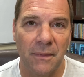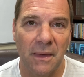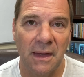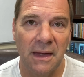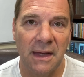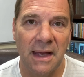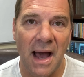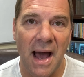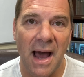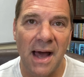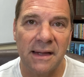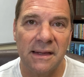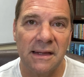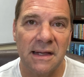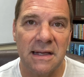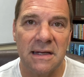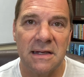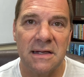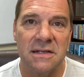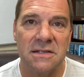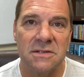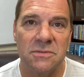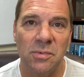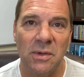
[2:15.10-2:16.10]

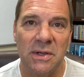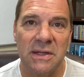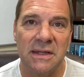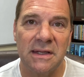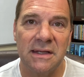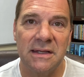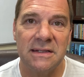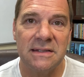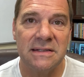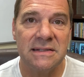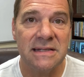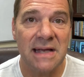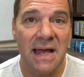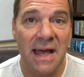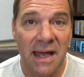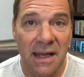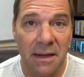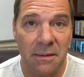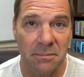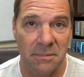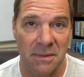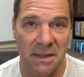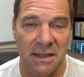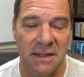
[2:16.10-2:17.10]
Godliness with
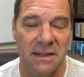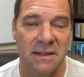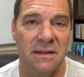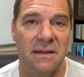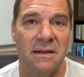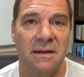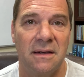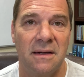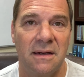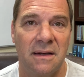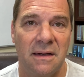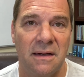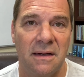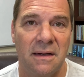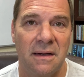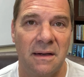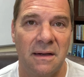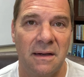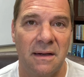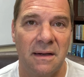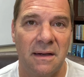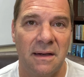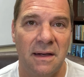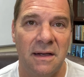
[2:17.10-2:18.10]
contentment
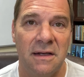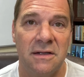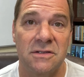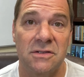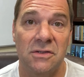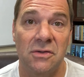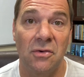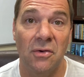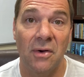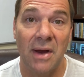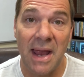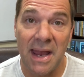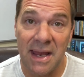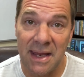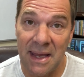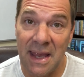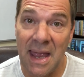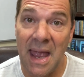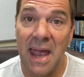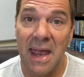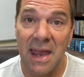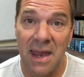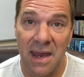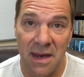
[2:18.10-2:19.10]
is great
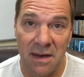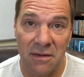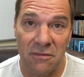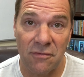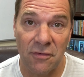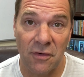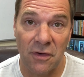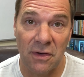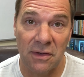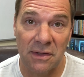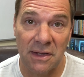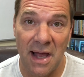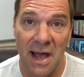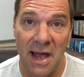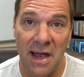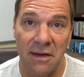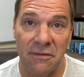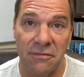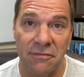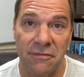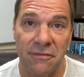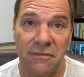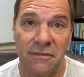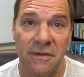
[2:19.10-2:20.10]
gain for your
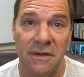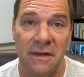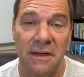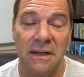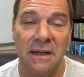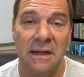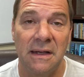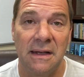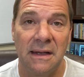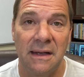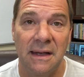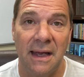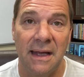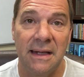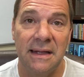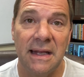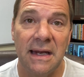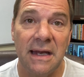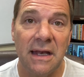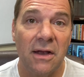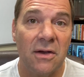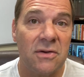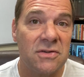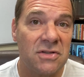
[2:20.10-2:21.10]
life. And
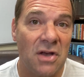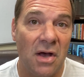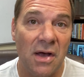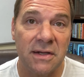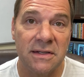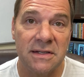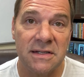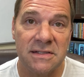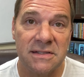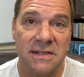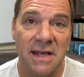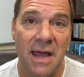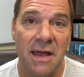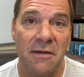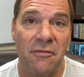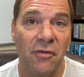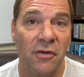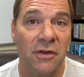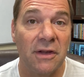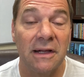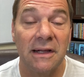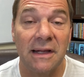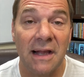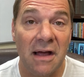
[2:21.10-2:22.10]
then he goes on to say,
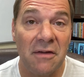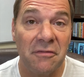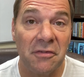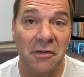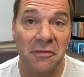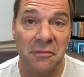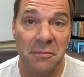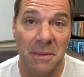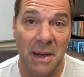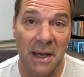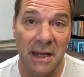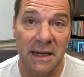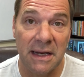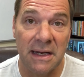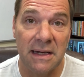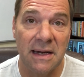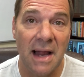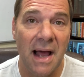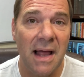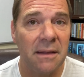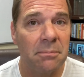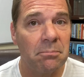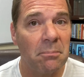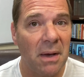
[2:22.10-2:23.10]
for the love of money,
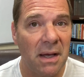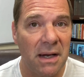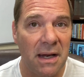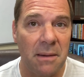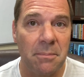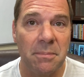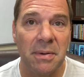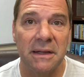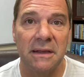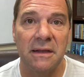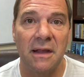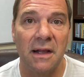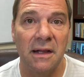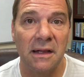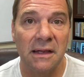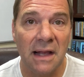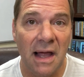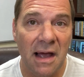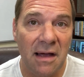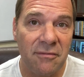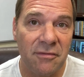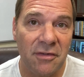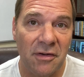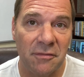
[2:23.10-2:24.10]
not money, but the
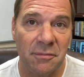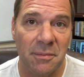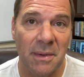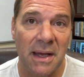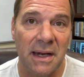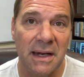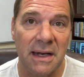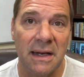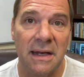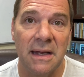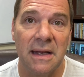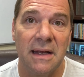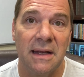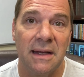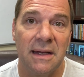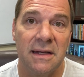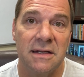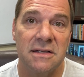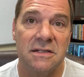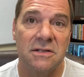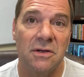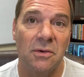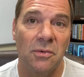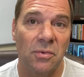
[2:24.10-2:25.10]
love of money
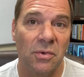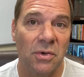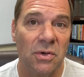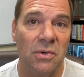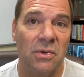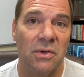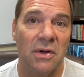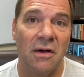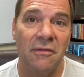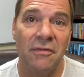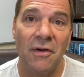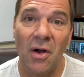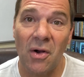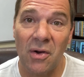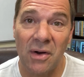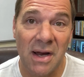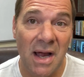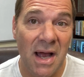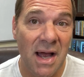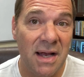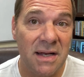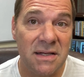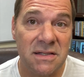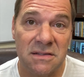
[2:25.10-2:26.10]
is a root of all
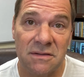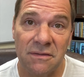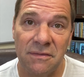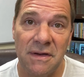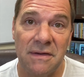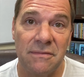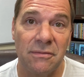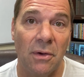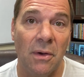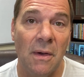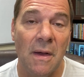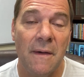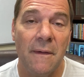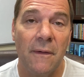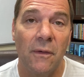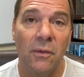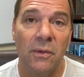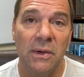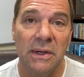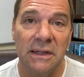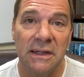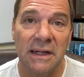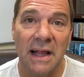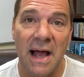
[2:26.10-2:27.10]
kinds of evil.
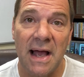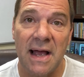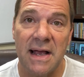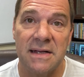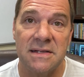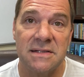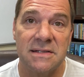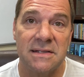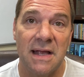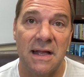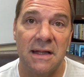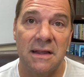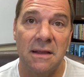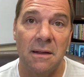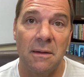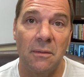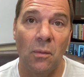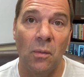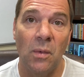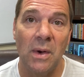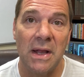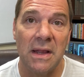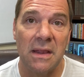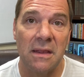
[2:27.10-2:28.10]
Realize
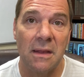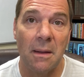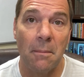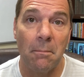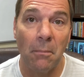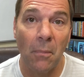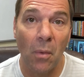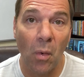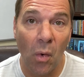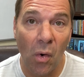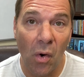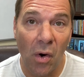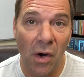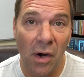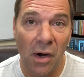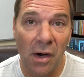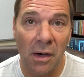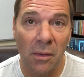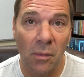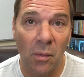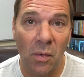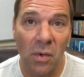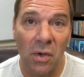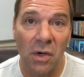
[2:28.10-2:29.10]
that when the
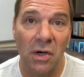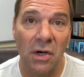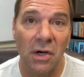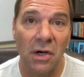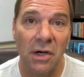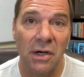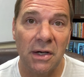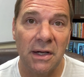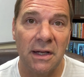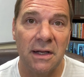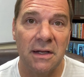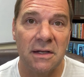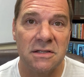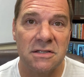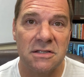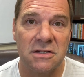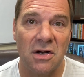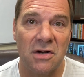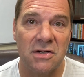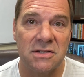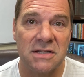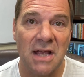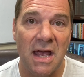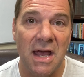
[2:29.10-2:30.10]
more word
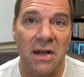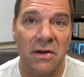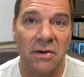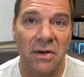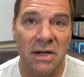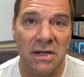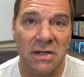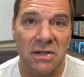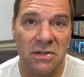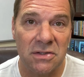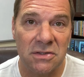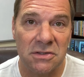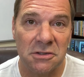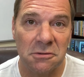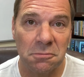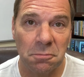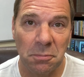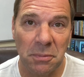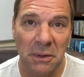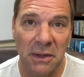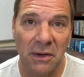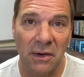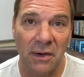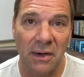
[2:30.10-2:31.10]
starts entering your
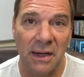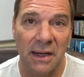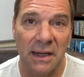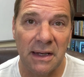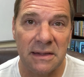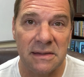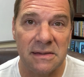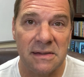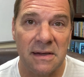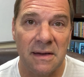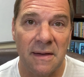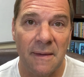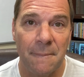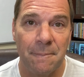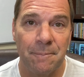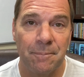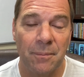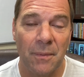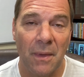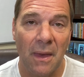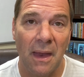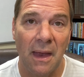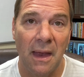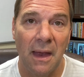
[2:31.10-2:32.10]
spirit,
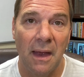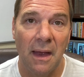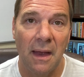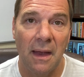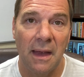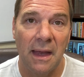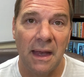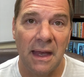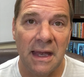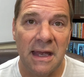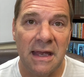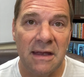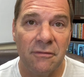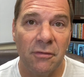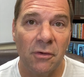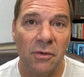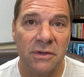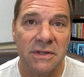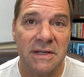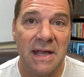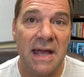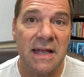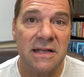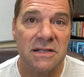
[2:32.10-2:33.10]
evil
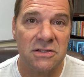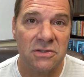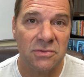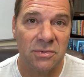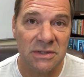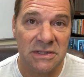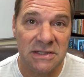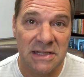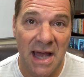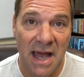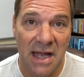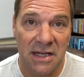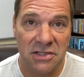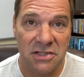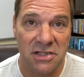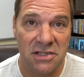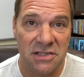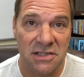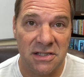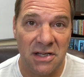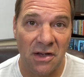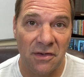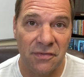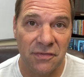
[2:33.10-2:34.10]
tends to attach
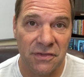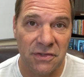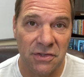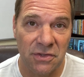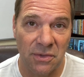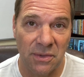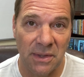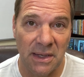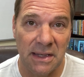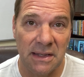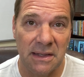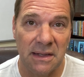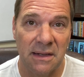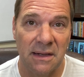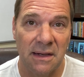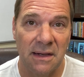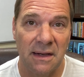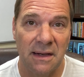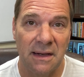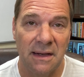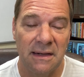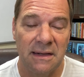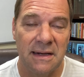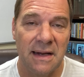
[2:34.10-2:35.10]
itself to it.
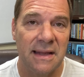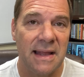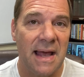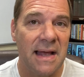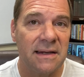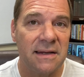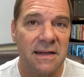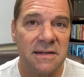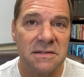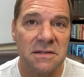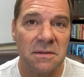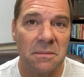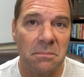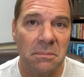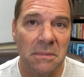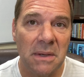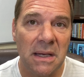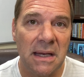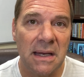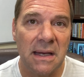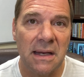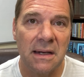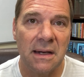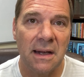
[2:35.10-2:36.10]
Now that doesn't
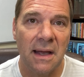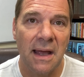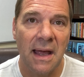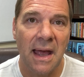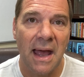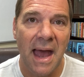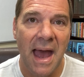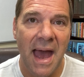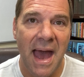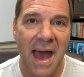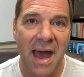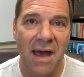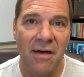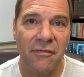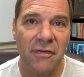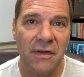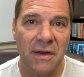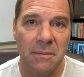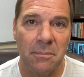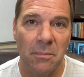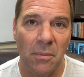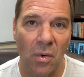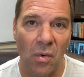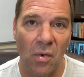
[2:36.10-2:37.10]
mean
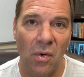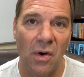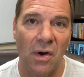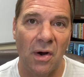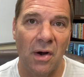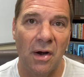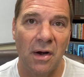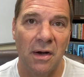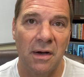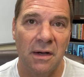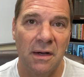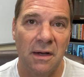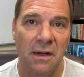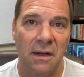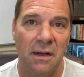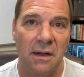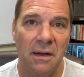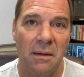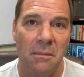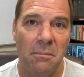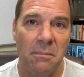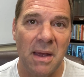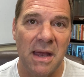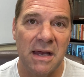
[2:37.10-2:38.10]
having more
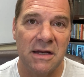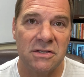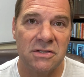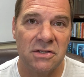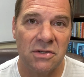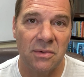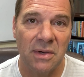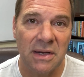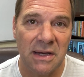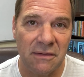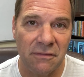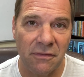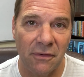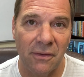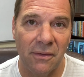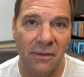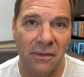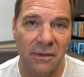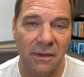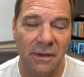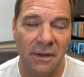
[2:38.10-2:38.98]
makes you evil.